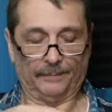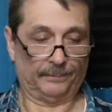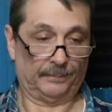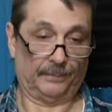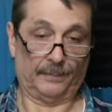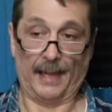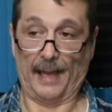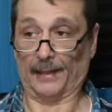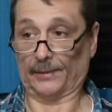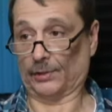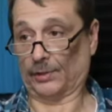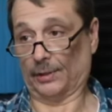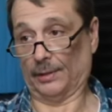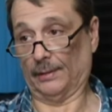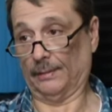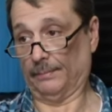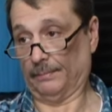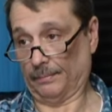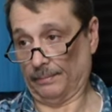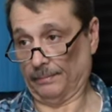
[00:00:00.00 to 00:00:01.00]
Actually,
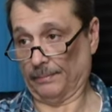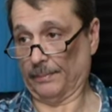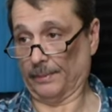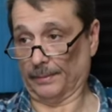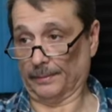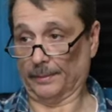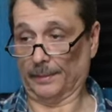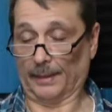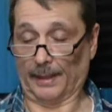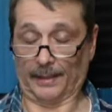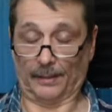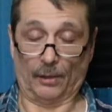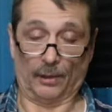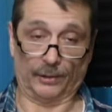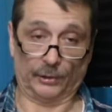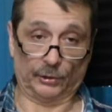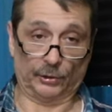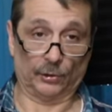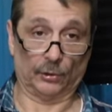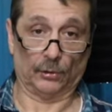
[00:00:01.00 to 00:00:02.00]
I got a
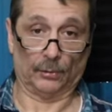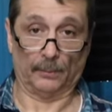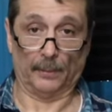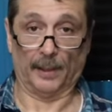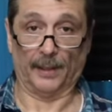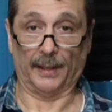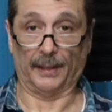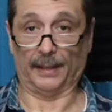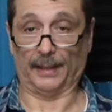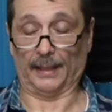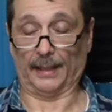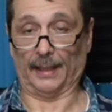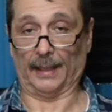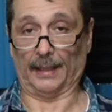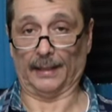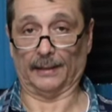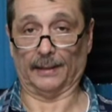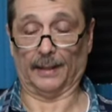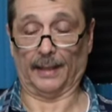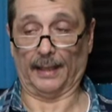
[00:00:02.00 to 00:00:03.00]
Shure mic
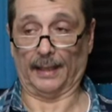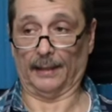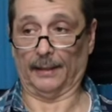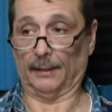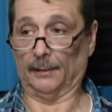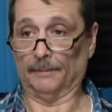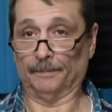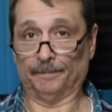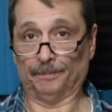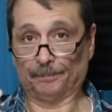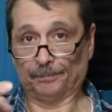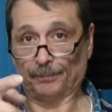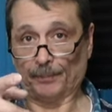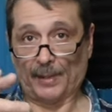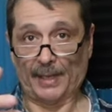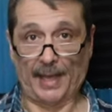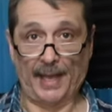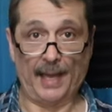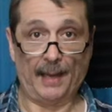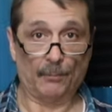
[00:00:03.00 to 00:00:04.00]
and a
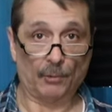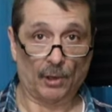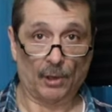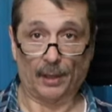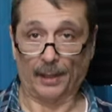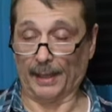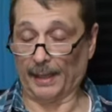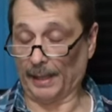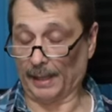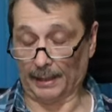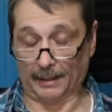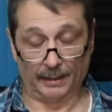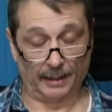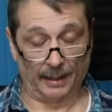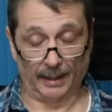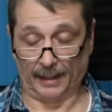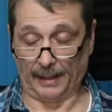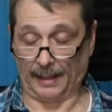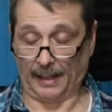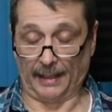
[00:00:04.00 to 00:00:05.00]
camera, and
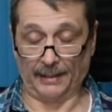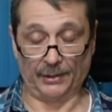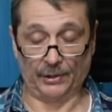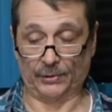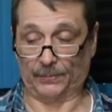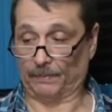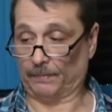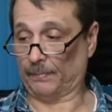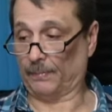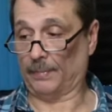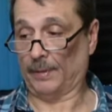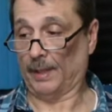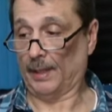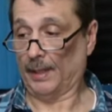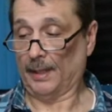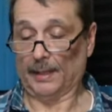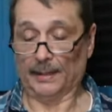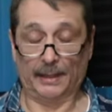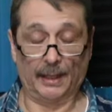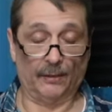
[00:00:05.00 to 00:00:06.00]
I just
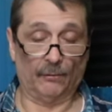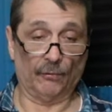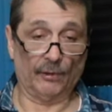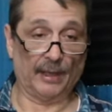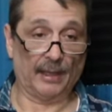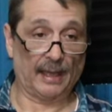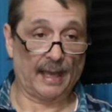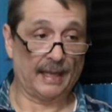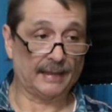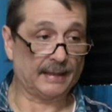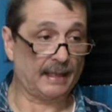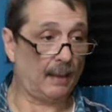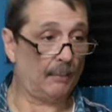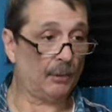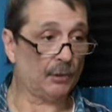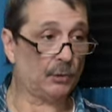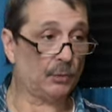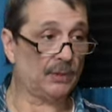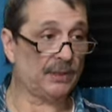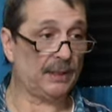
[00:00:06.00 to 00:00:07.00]
didn't realize how
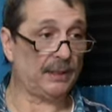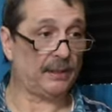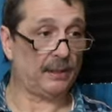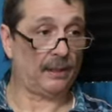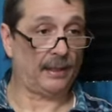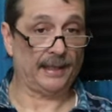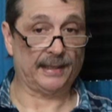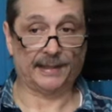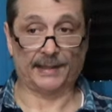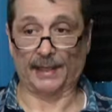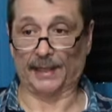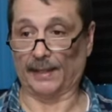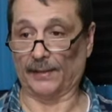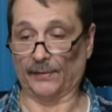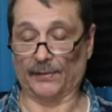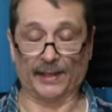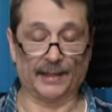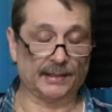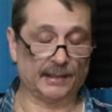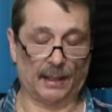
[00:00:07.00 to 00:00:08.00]
much was into like syncing
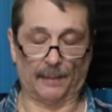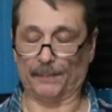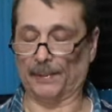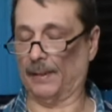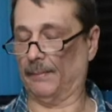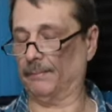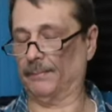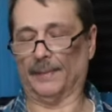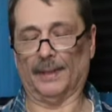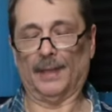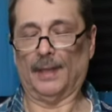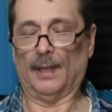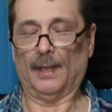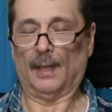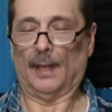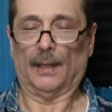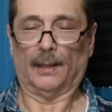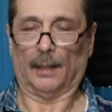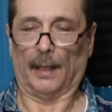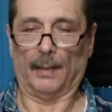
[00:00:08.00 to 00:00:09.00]
things up, and
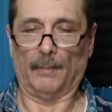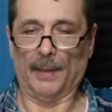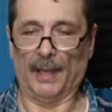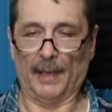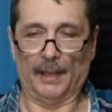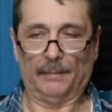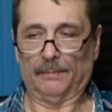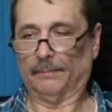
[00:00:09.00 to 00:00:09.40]
nightmare.